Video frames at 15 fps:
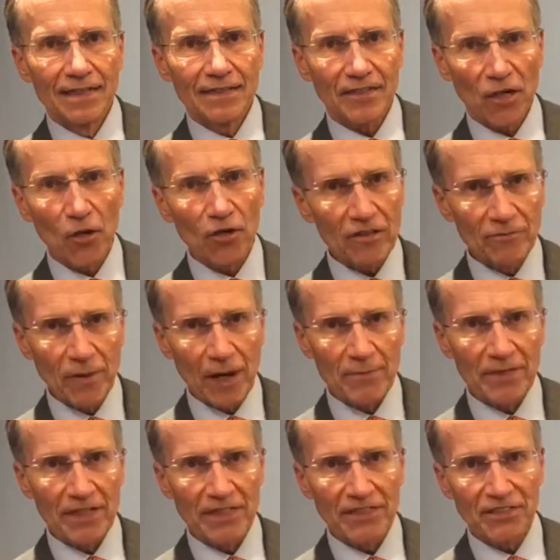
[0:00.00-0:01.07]
The goal of
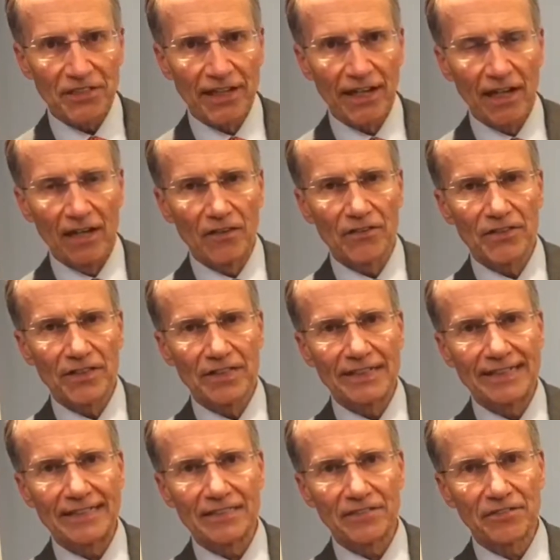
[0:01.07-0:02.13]
population health in an
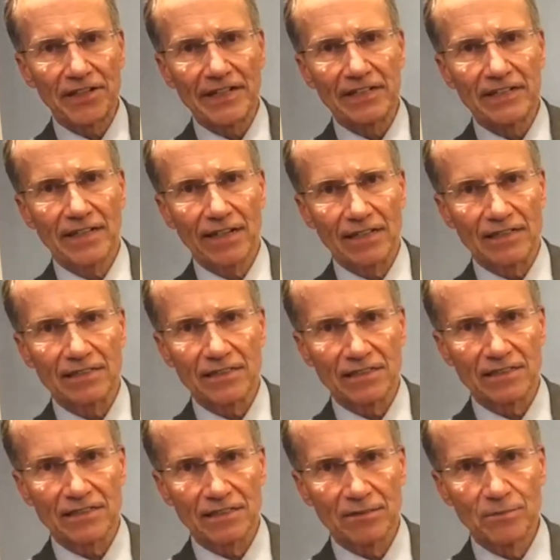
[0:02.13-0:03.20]
integrated care
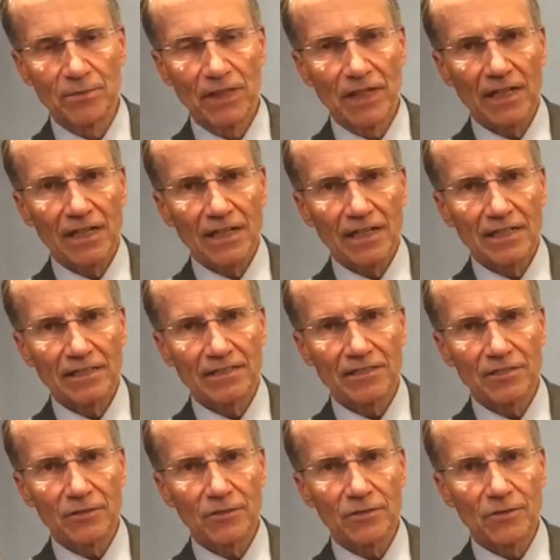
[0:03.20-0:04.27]
system is
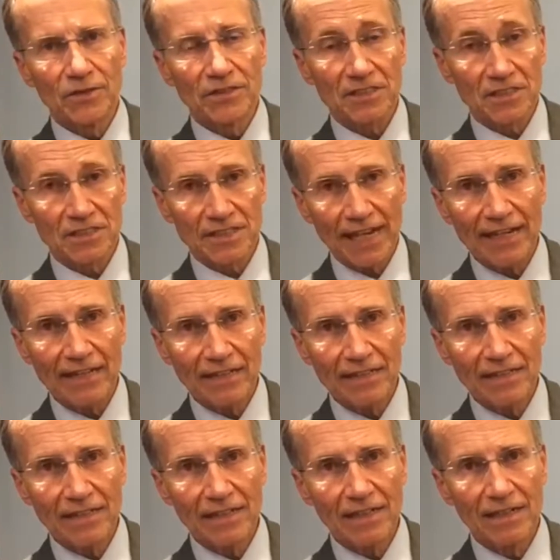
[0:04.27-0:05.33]
to
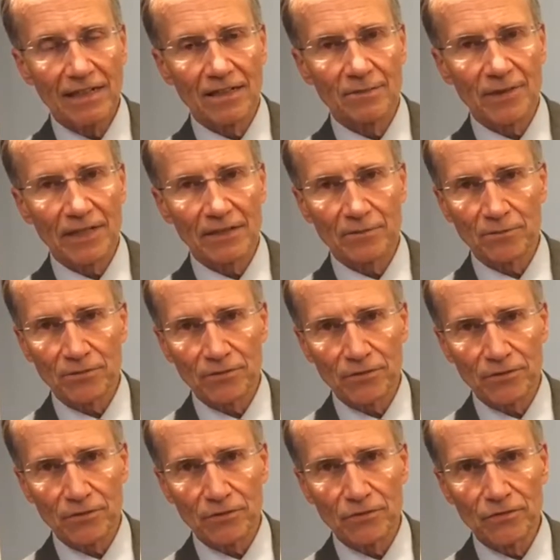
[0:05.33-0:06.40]
sustain and
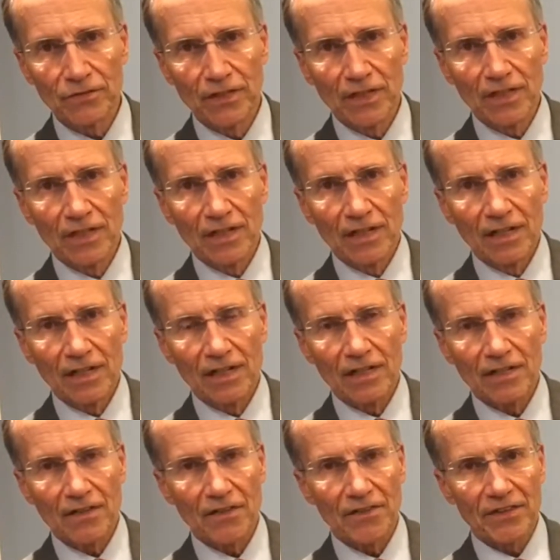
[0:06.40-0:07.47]
improve
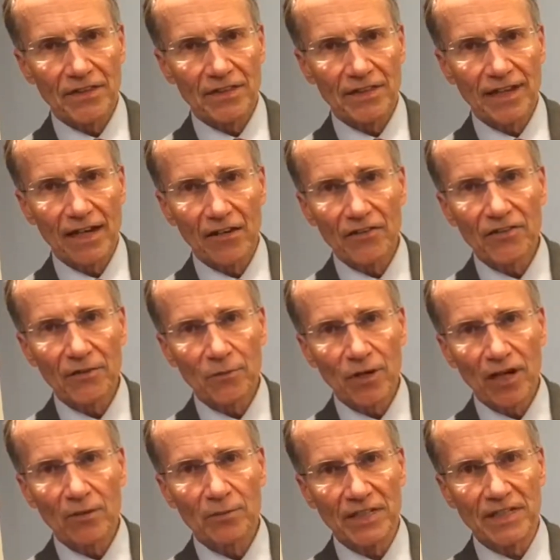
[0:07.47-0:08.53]
the health and
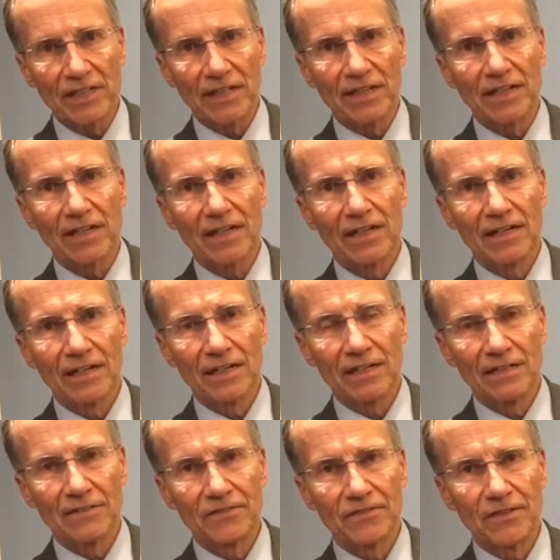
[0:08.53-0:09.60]
well-being
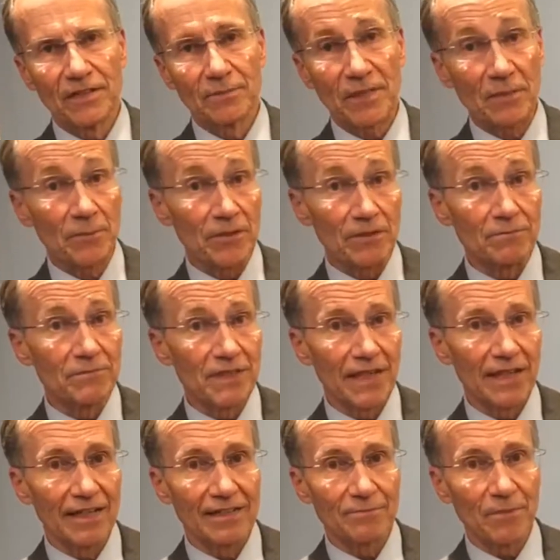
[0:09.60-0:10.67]
of people
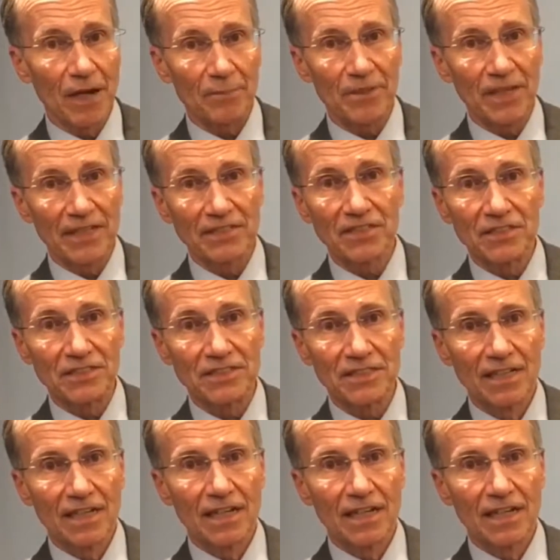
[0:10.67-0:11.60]
and populations.